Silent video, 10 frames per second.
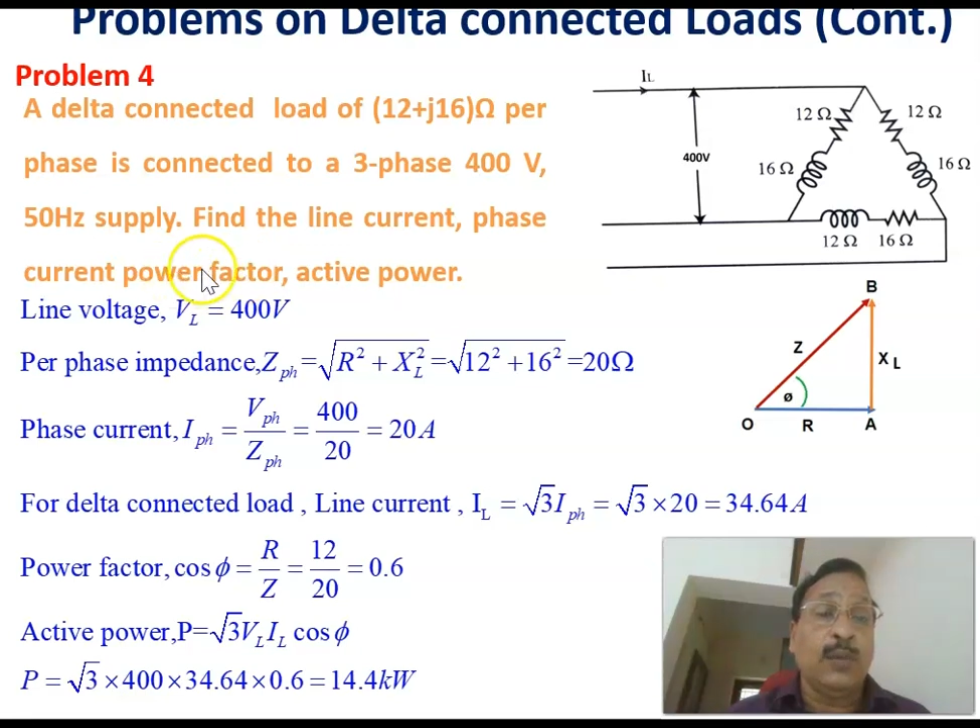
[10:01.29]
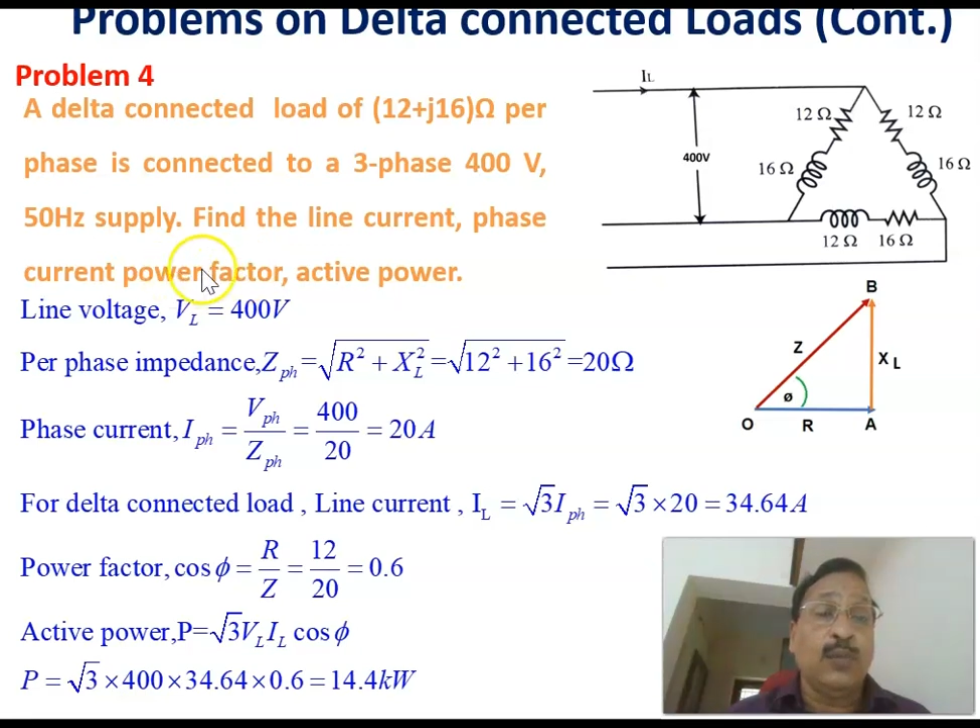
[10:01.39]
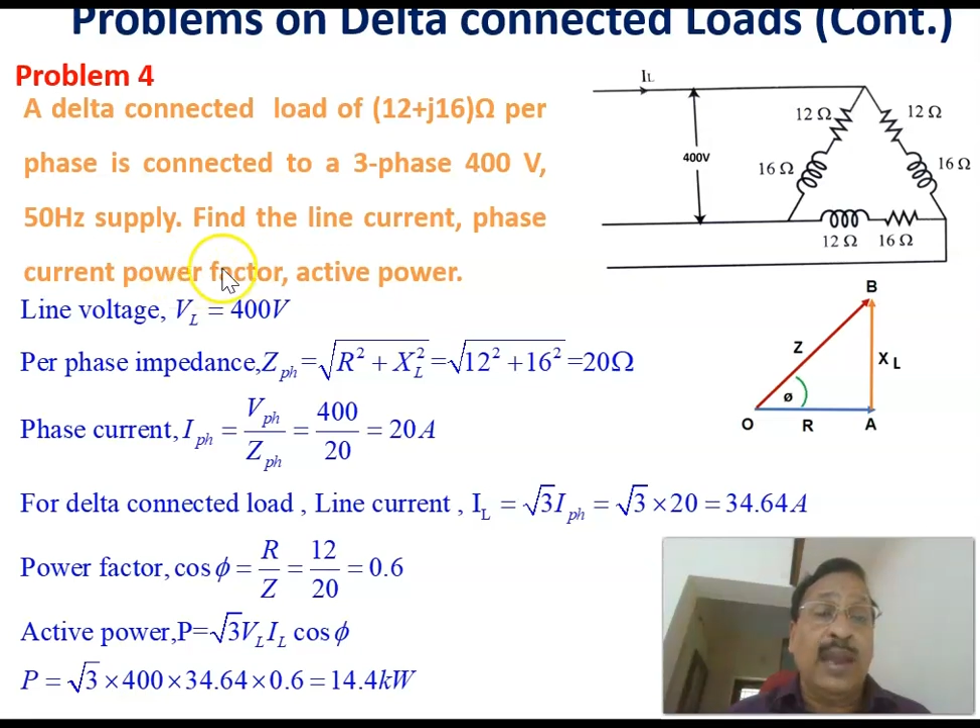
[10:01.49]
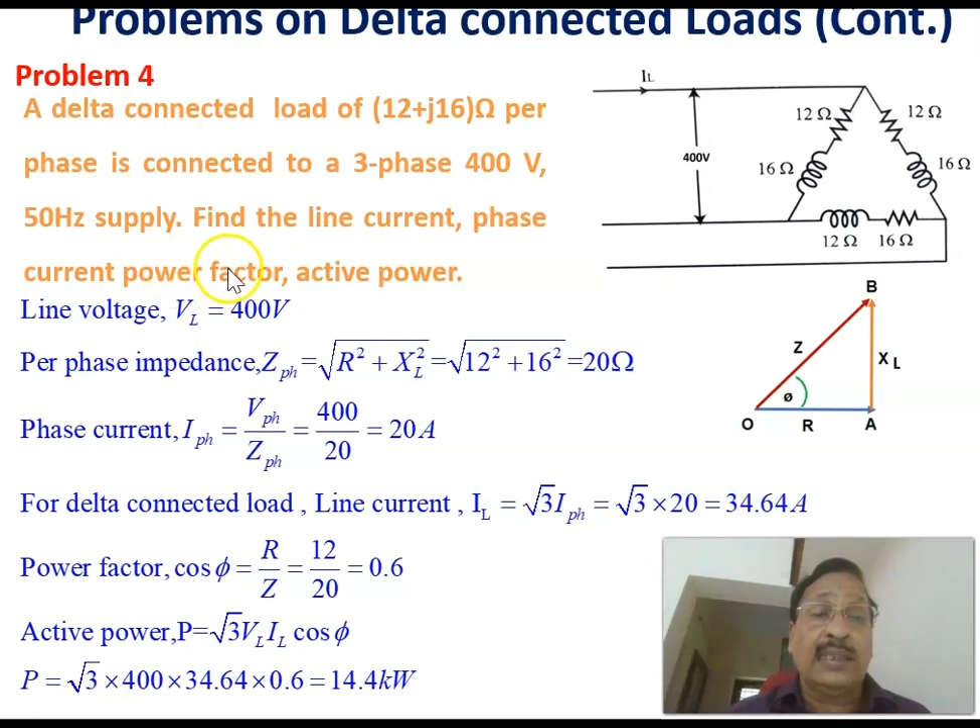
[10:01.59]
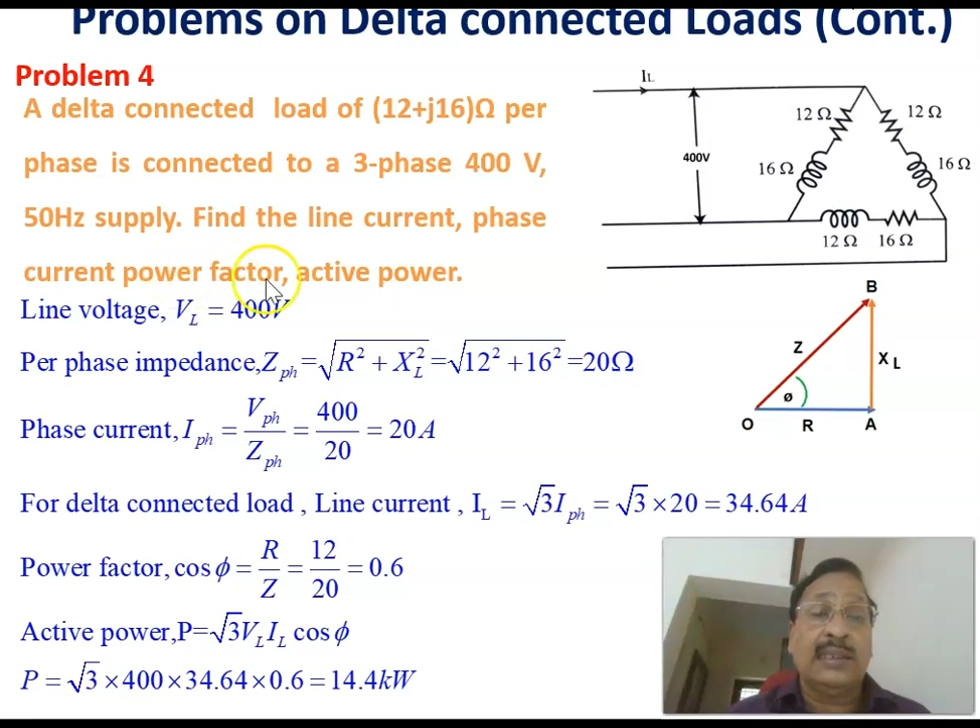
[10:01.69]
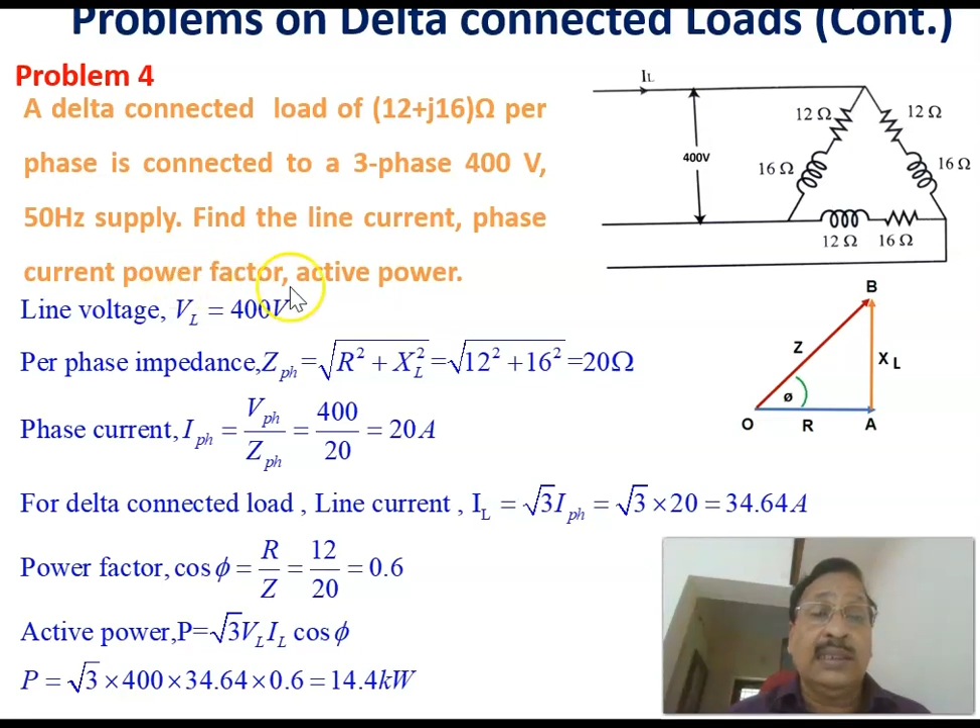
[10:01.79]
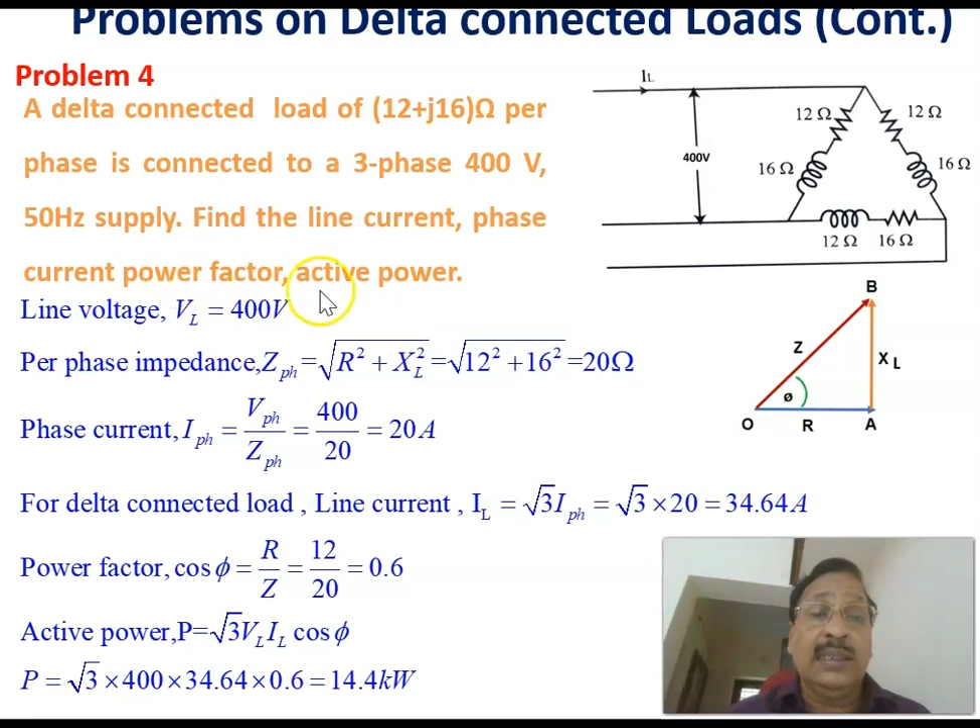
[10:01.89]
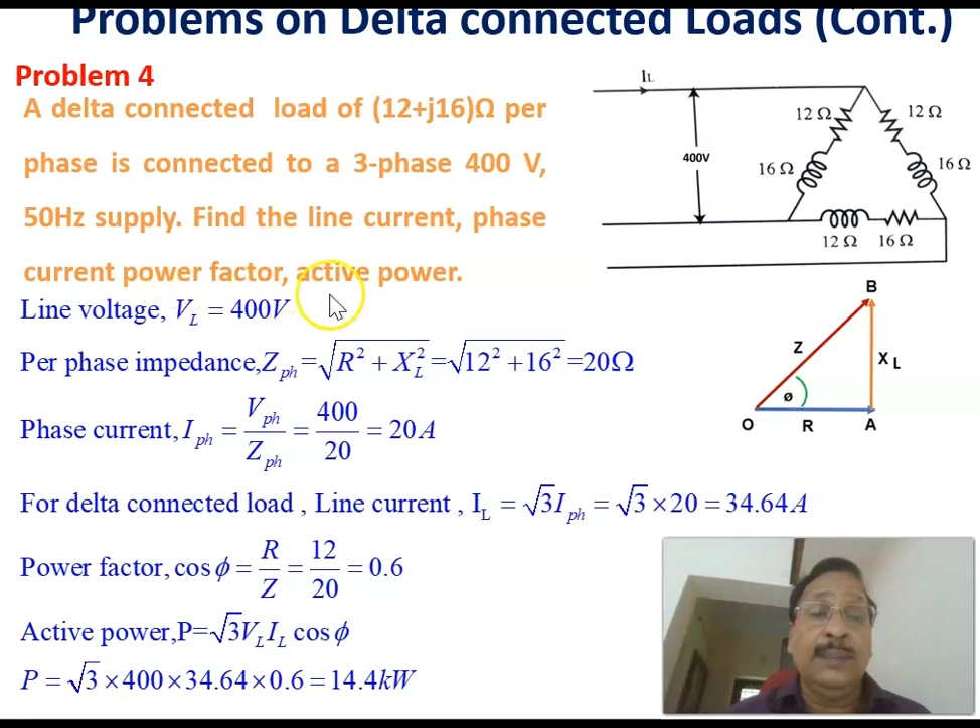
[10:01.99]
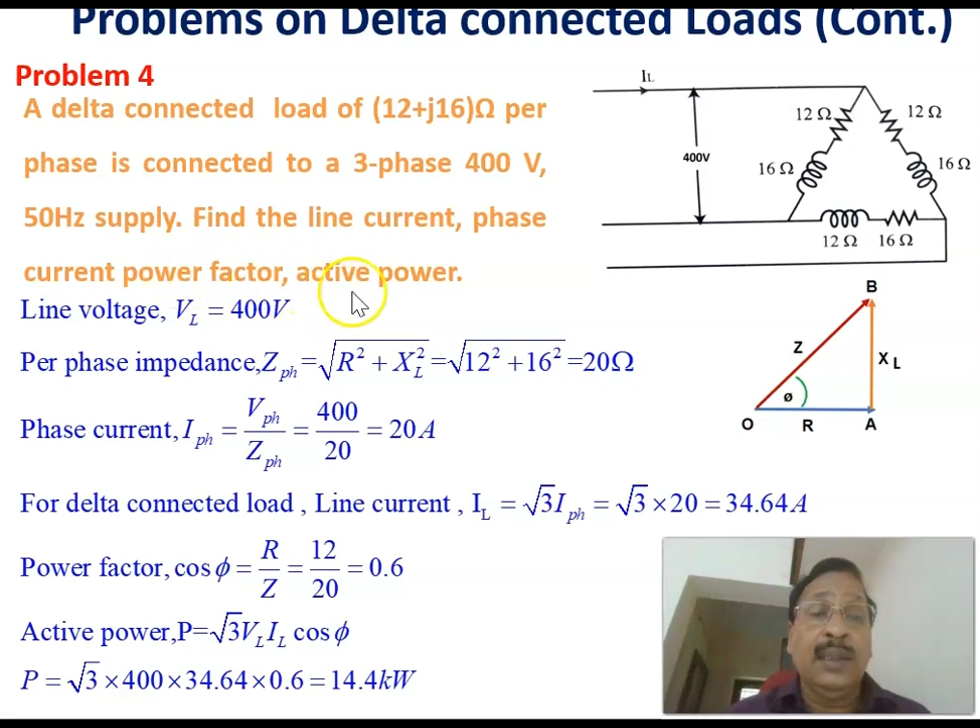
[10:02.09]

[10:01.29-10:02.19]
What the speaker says: factor